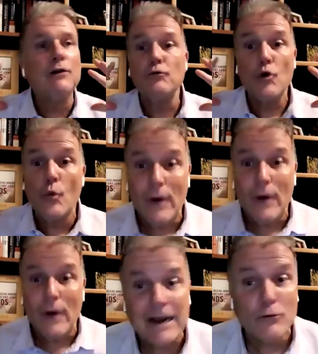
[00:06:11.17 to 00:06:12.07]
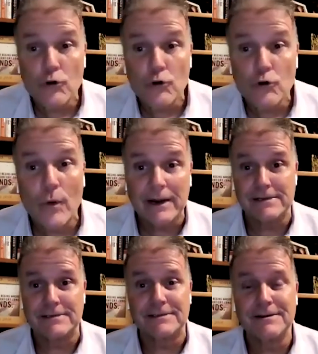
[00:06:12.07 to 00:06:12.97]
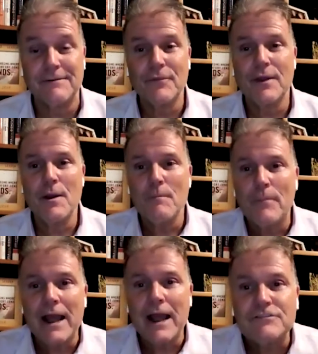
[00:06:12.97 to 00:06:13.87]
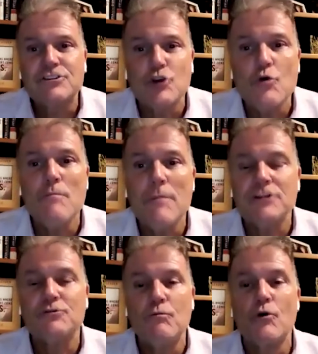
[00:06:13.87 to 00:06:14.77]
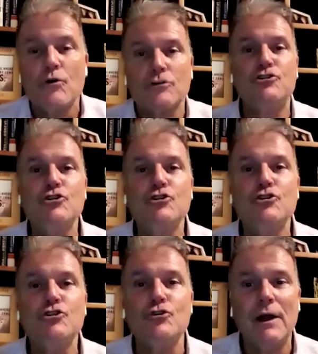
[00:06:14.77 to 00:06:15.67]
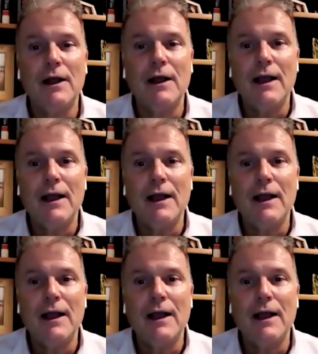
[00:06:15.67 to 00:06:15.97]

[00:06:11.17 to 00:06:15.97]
I don't know what it is, but I have so much more to do.